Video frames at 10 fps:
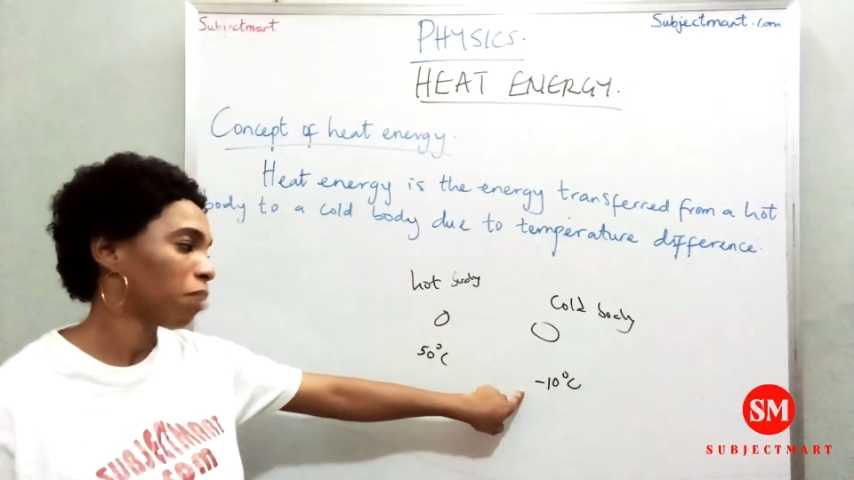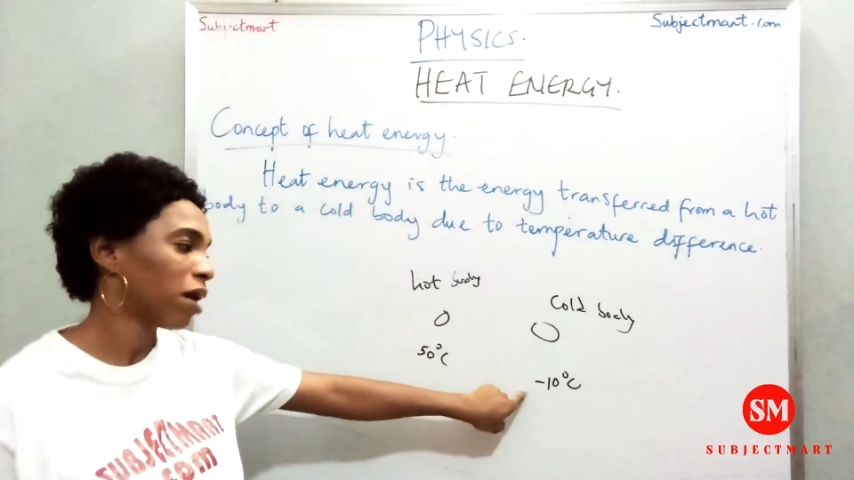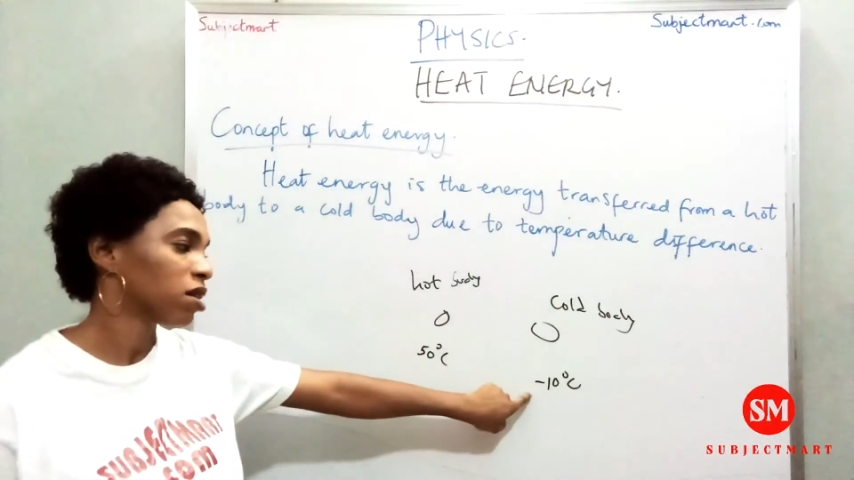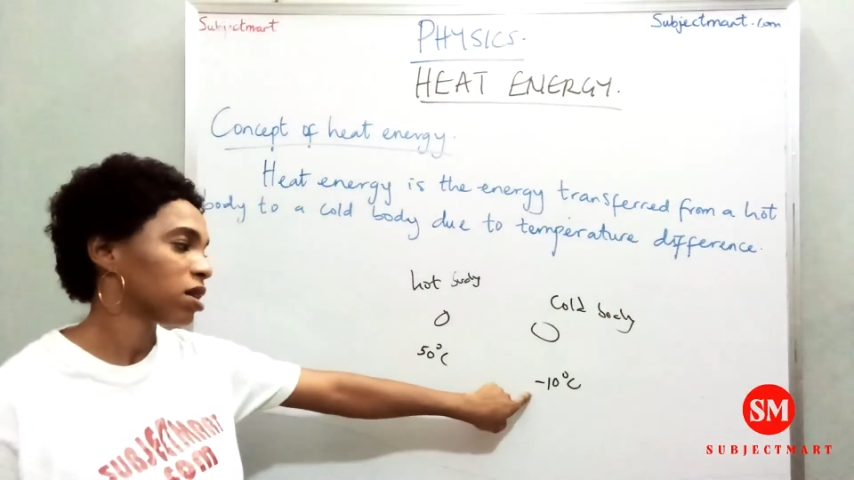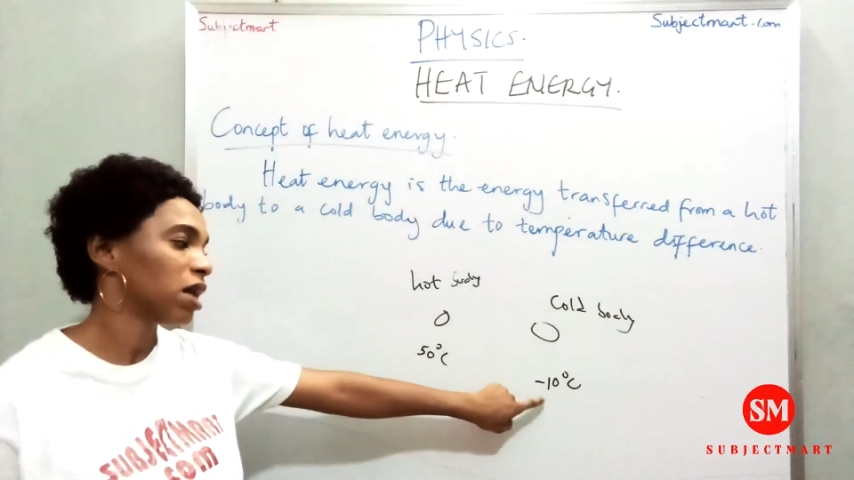
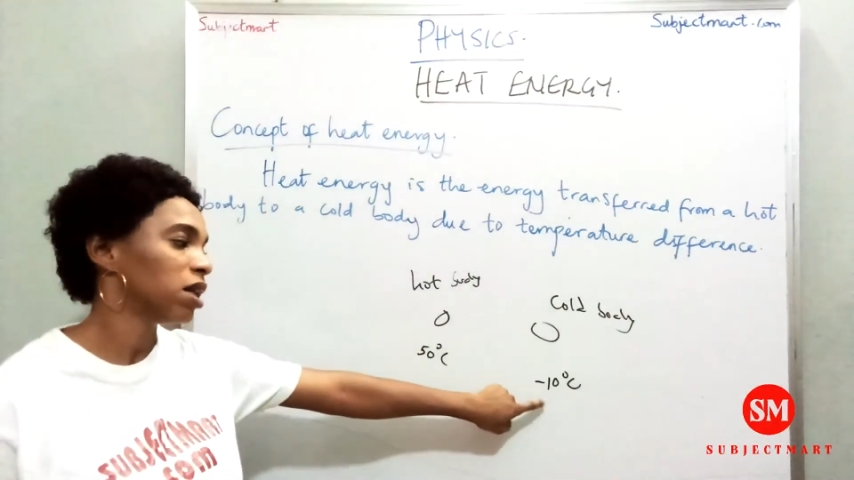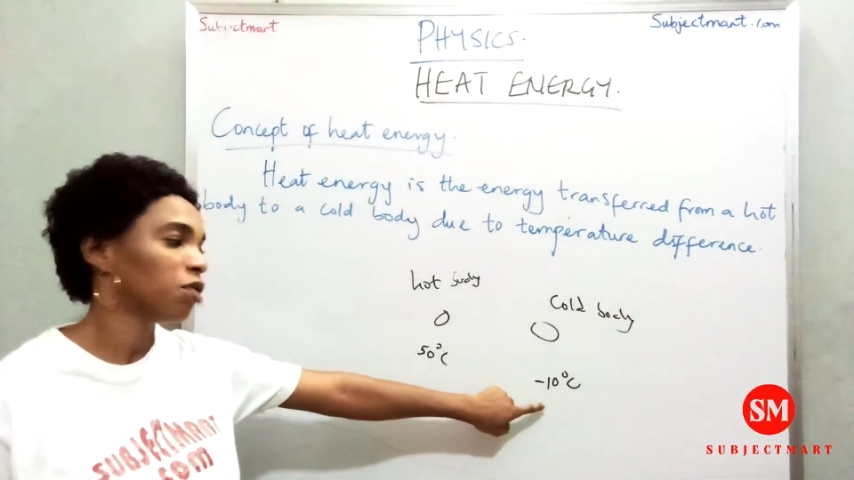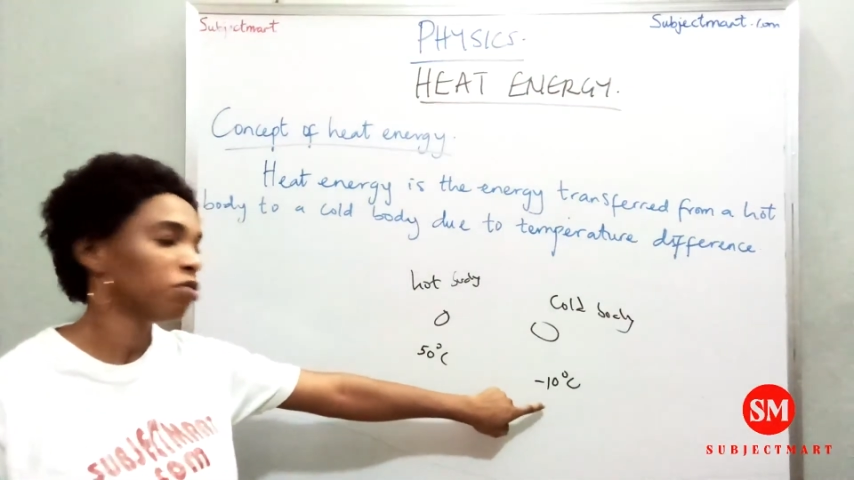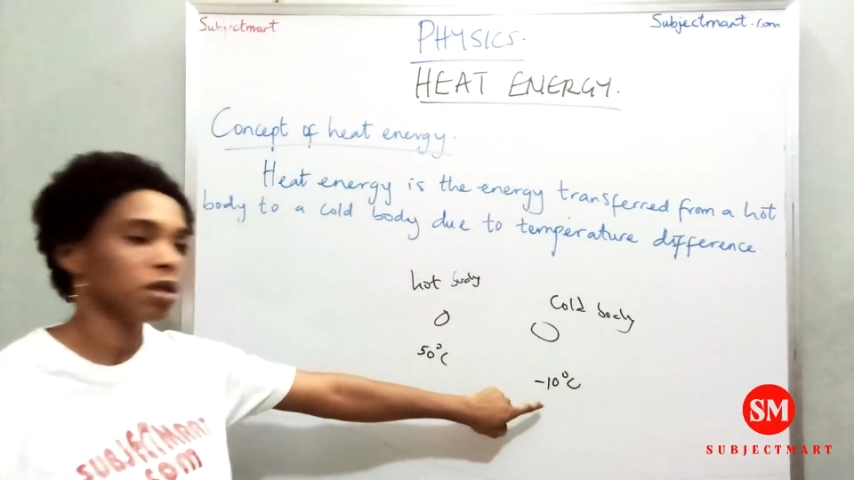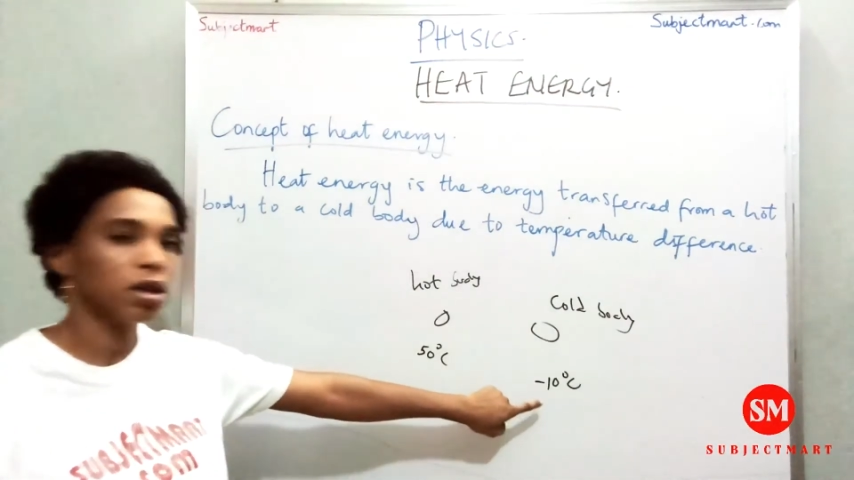minus 10
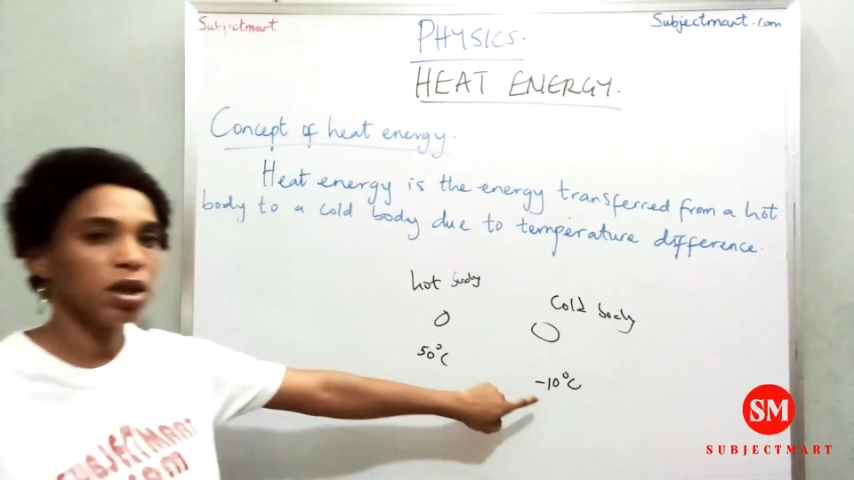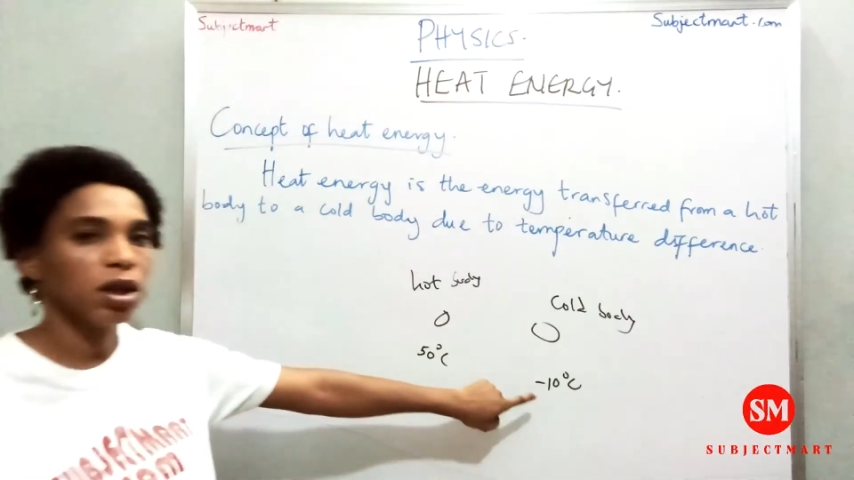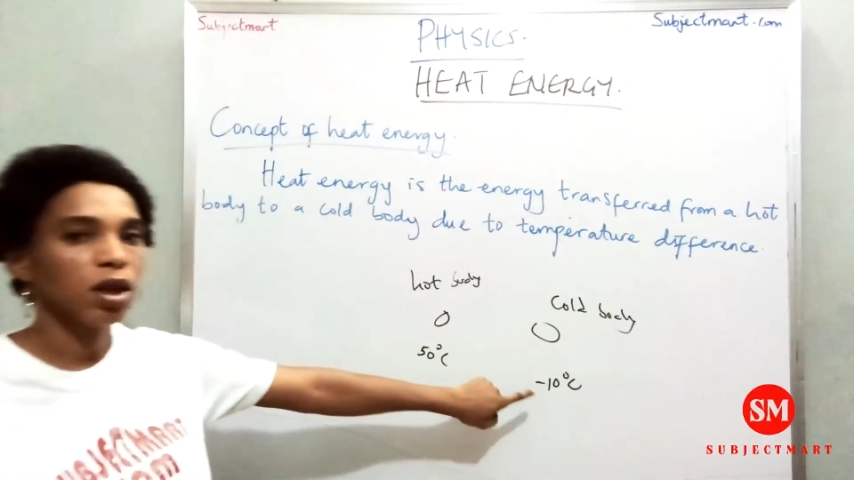degrees C.